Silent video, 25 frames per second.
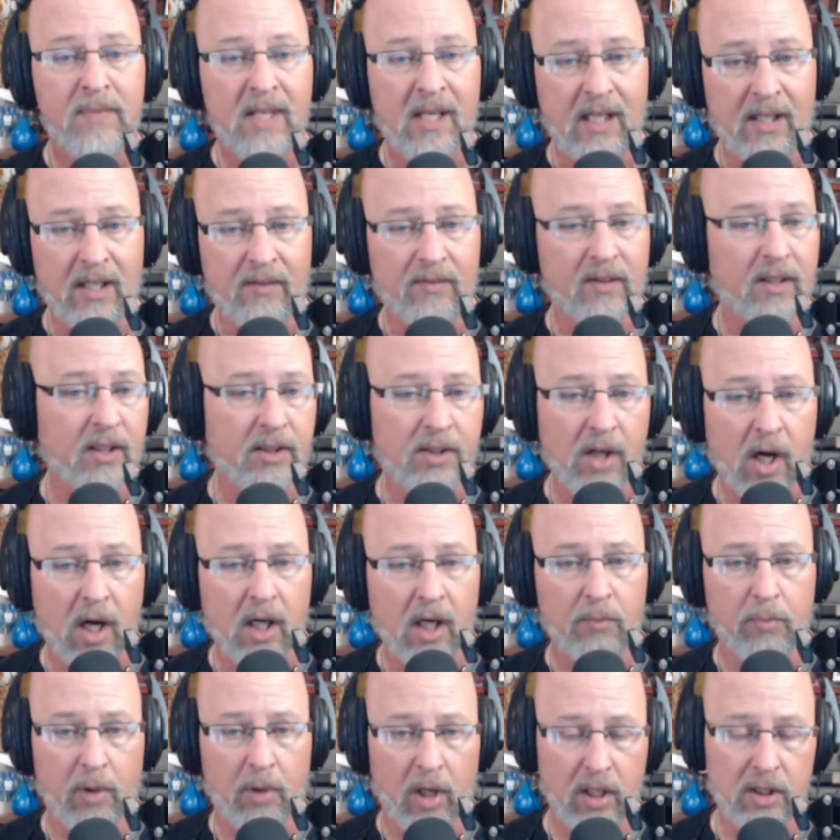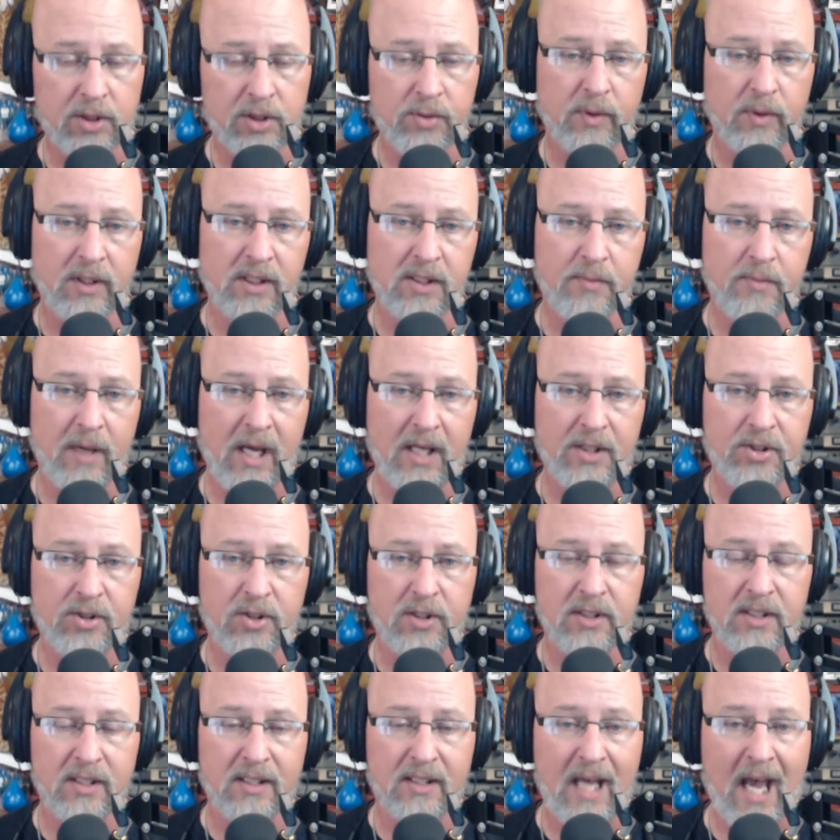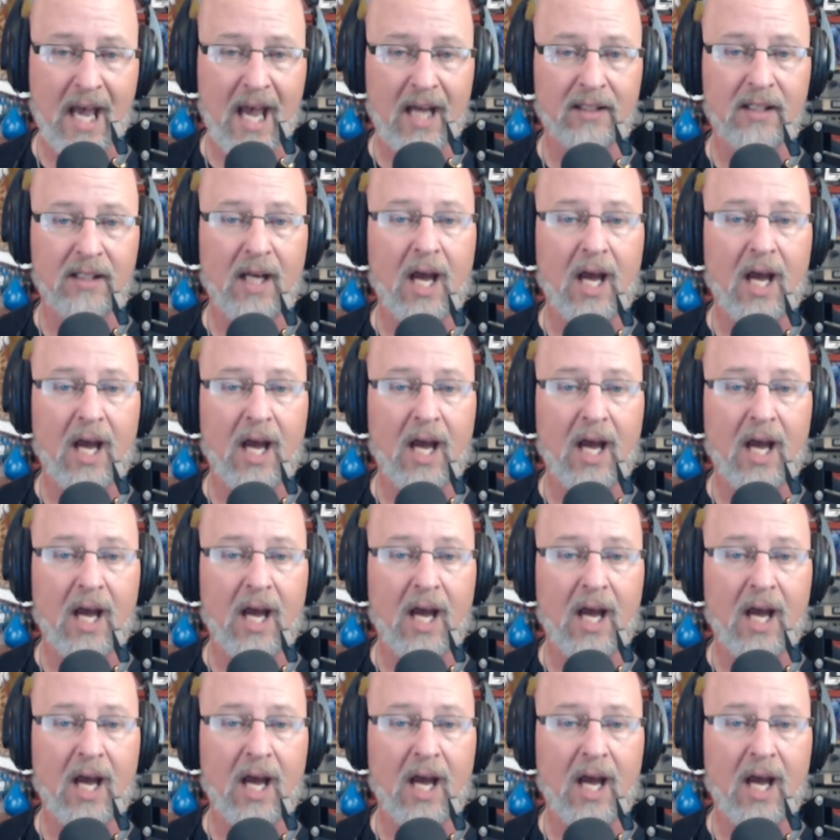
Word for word: Even a dog barks when his master is attacked.